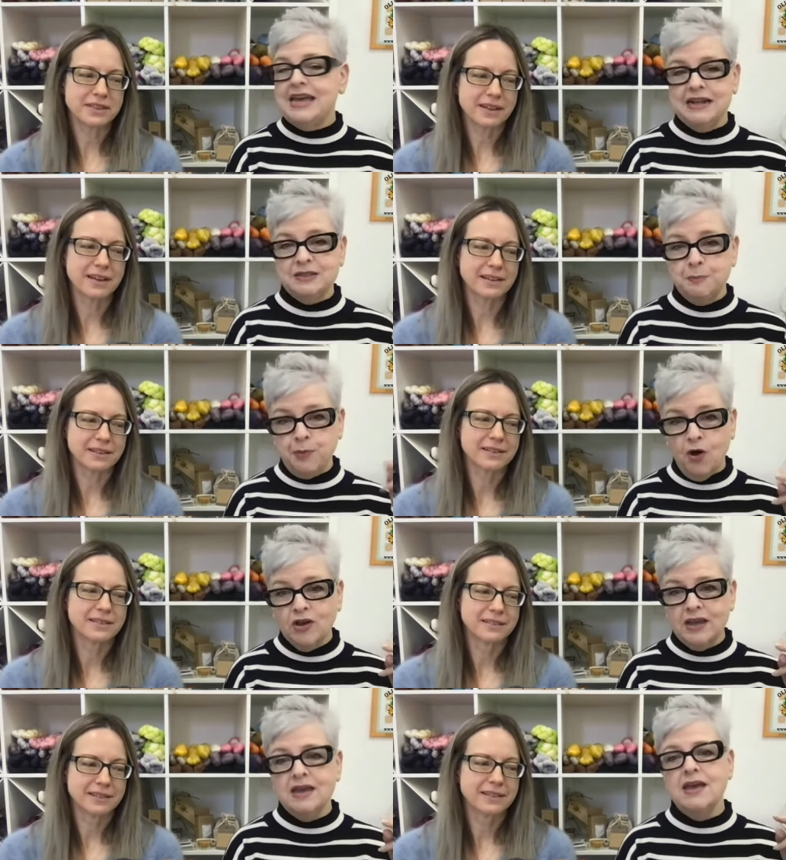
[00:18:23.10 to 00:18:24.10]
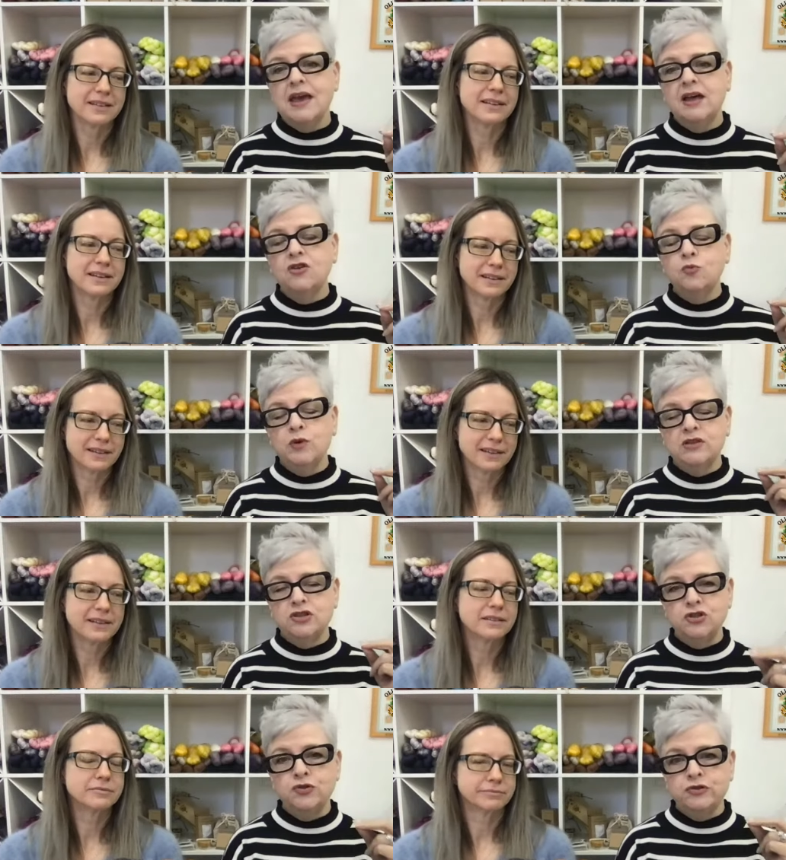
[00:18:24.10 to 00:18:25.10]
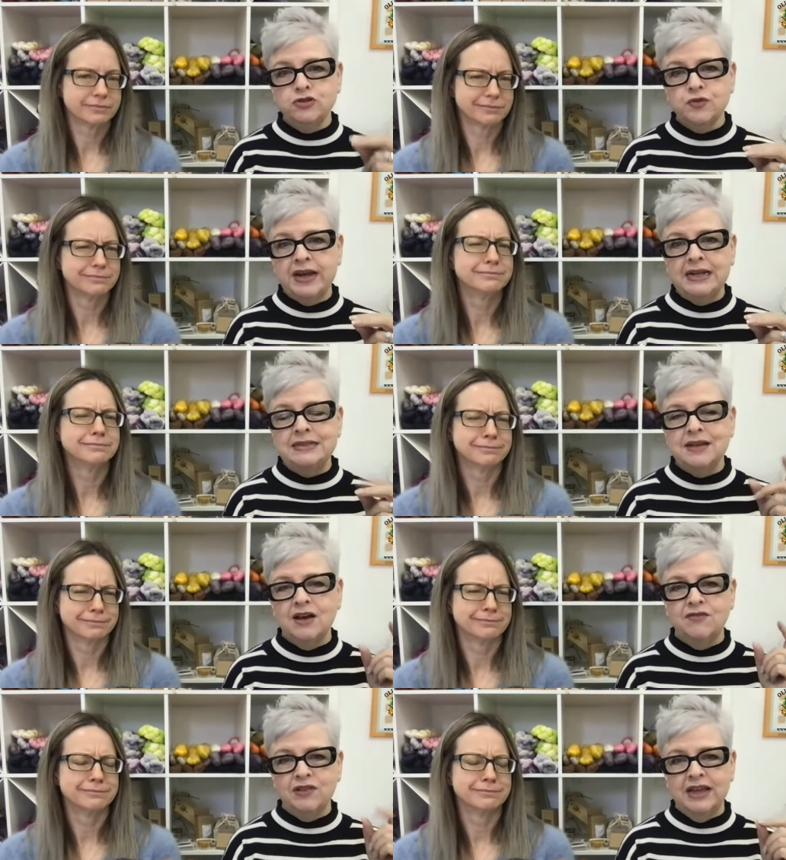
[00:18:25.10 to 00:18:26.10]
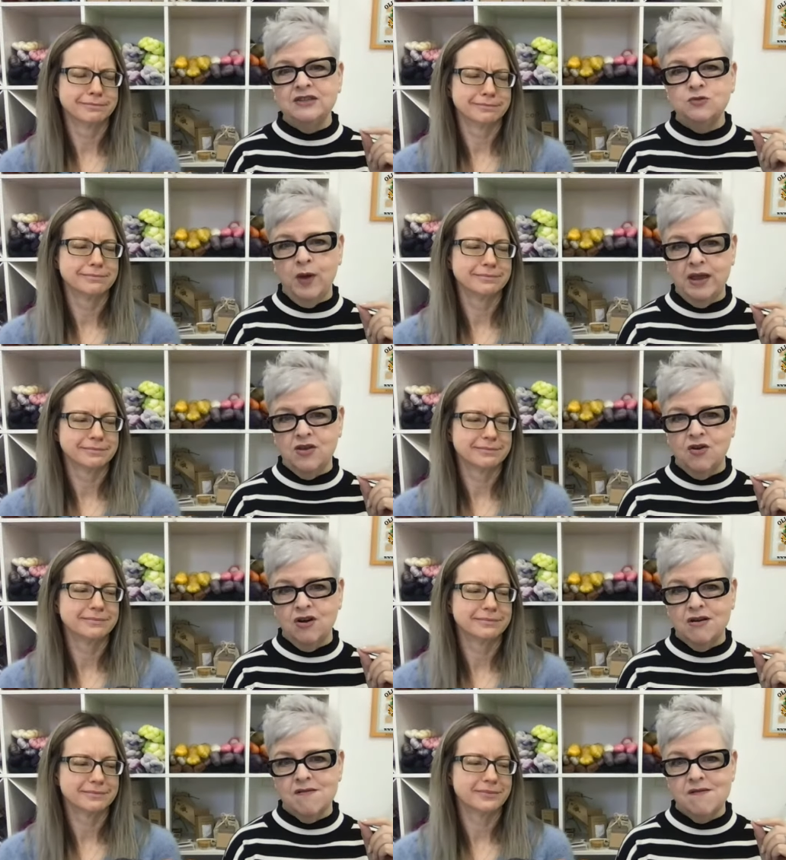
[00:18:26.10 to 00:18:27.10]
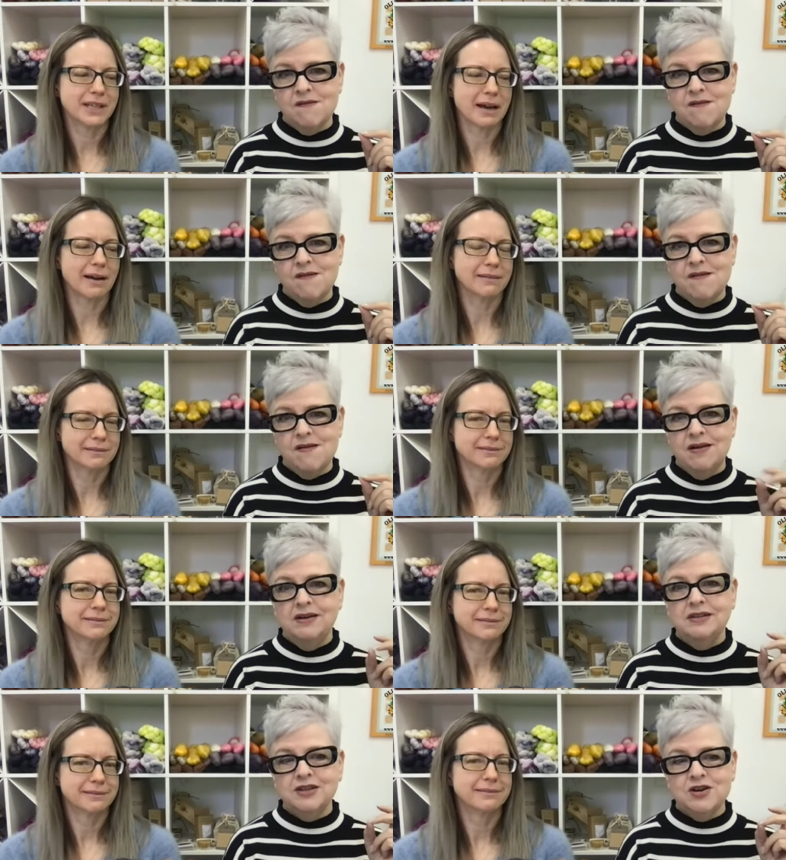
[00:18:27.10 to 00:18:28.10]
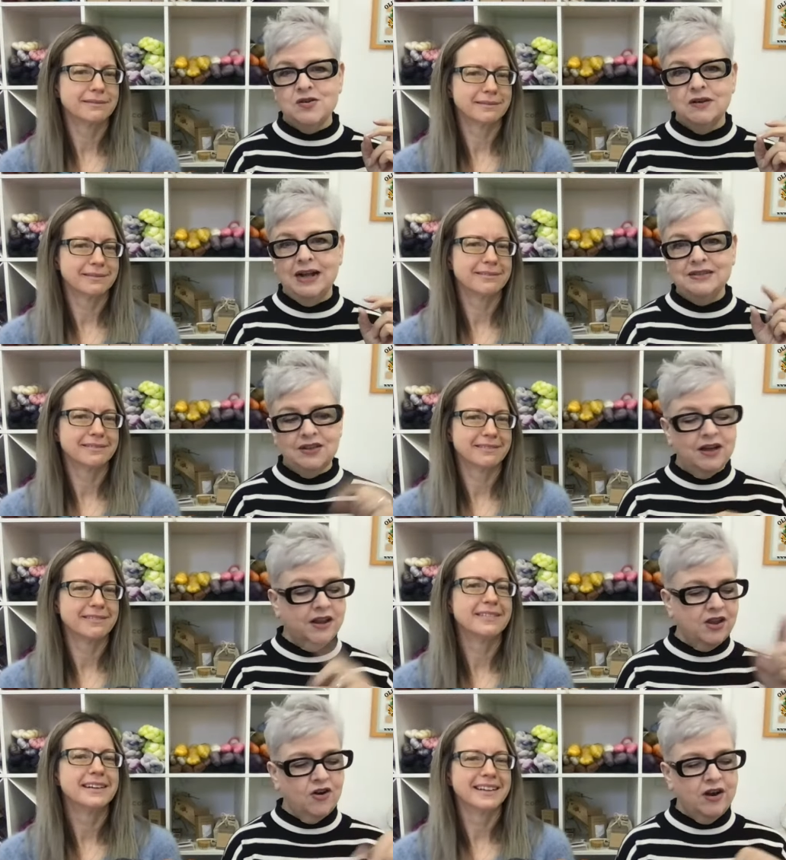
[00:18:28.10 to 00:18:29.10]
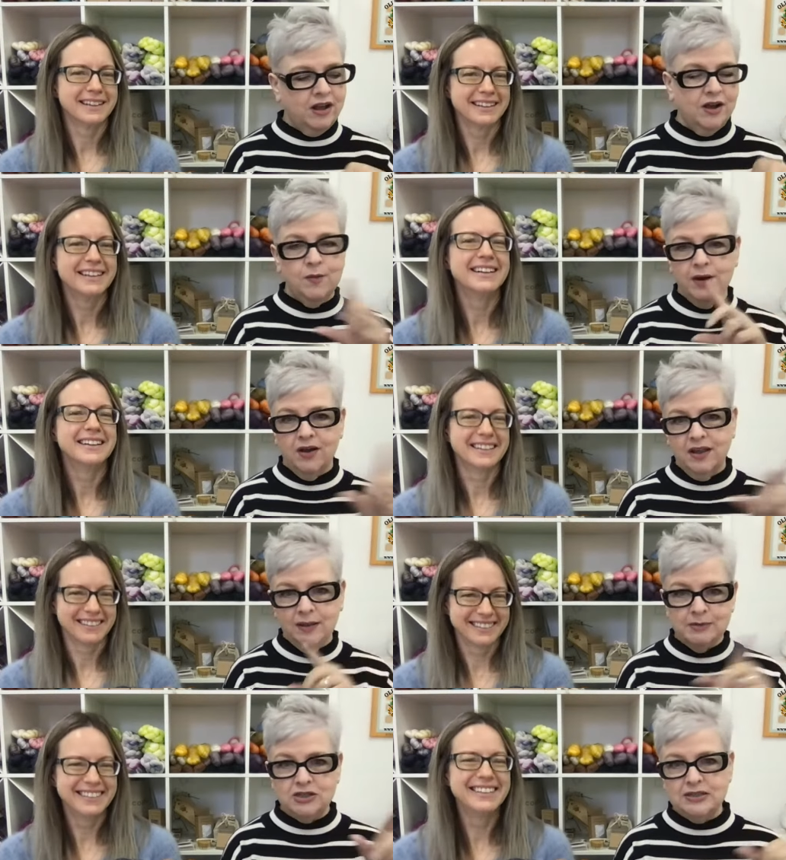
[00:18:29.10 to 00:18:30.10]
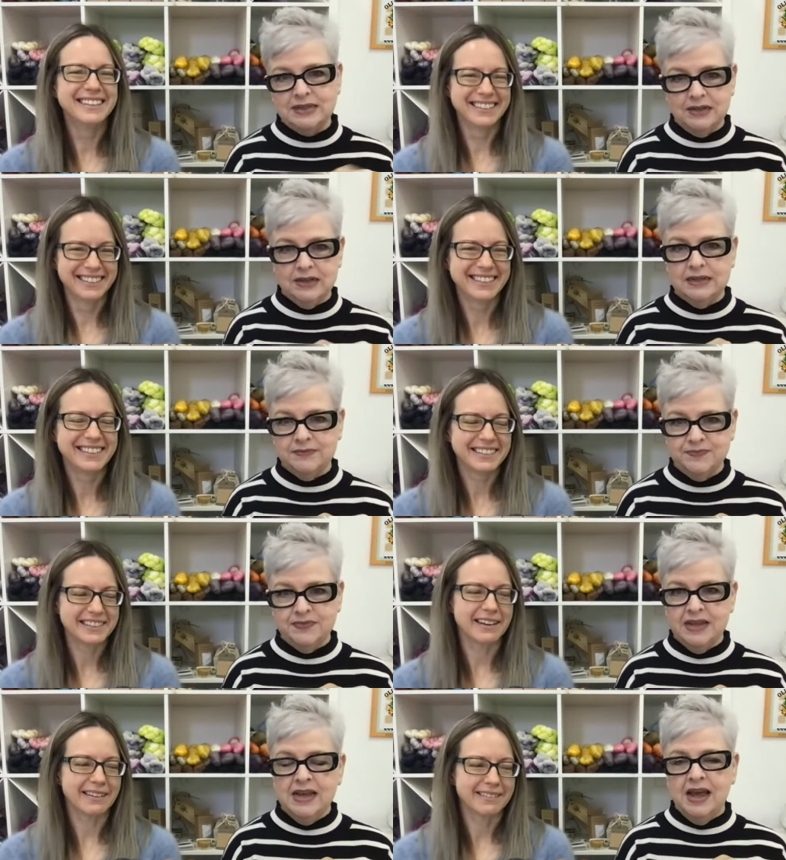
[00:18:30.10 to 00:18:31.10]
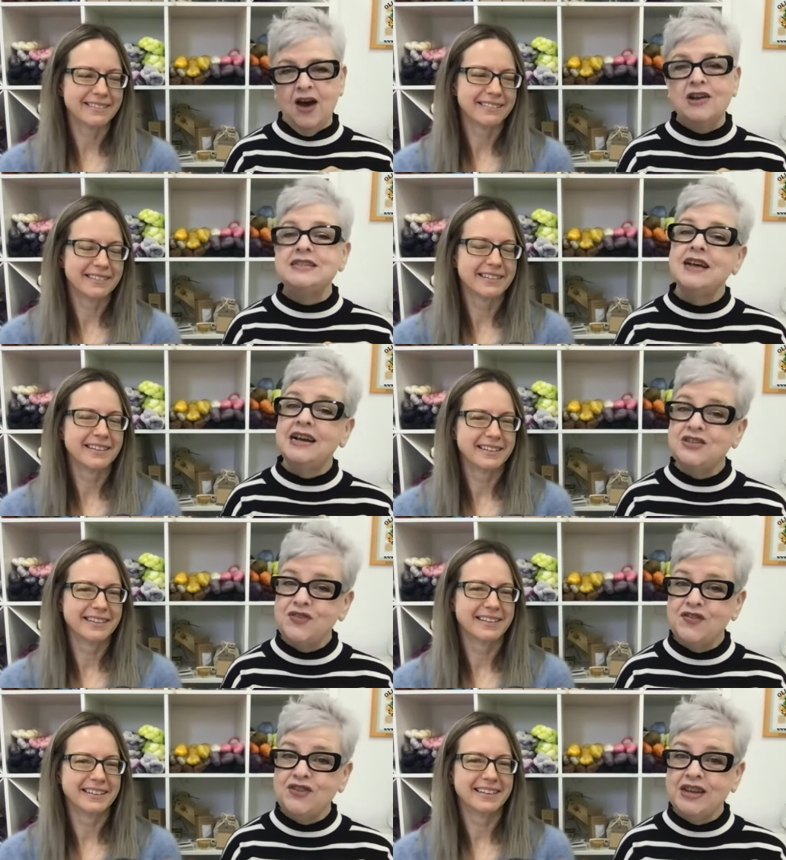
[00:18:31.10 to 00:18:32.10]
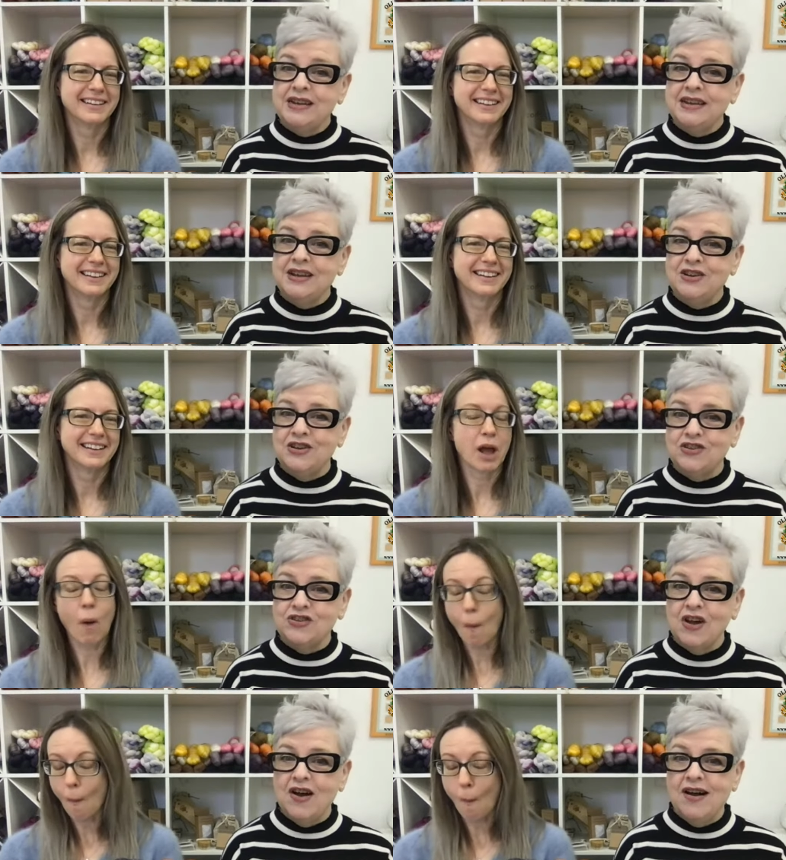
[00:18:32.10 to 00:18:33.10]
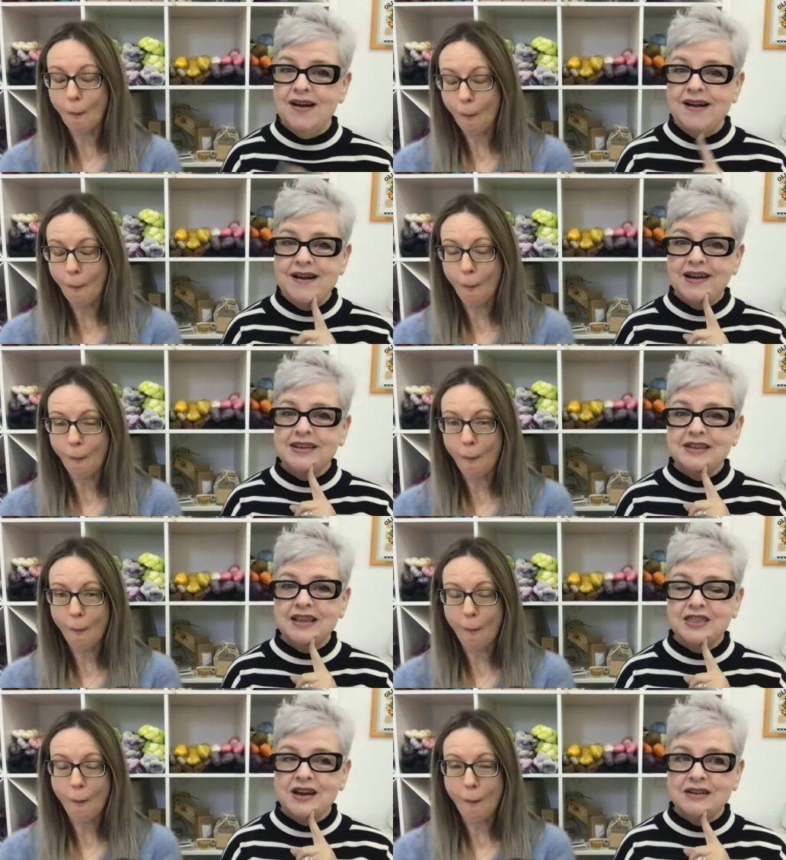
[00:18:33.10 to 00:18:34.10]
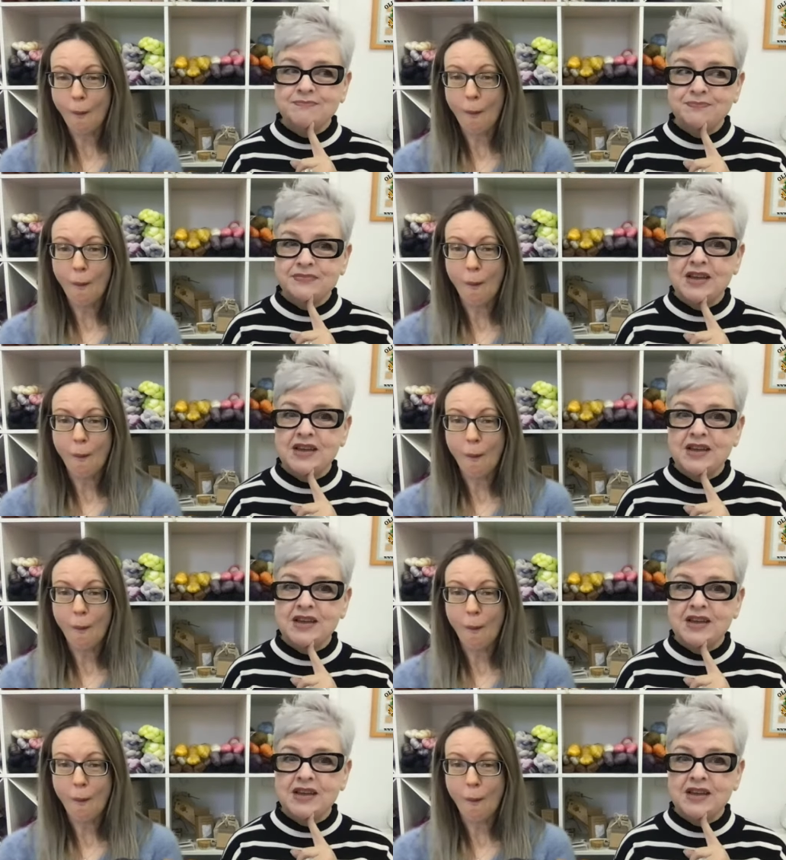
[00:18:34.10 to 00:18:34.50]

Speaker 1: It's bulky held with two strands of lace weight yarn. Yeah. So that's a lot of yarning going on, let me just tell you on size 15 needles because I thought, hmm,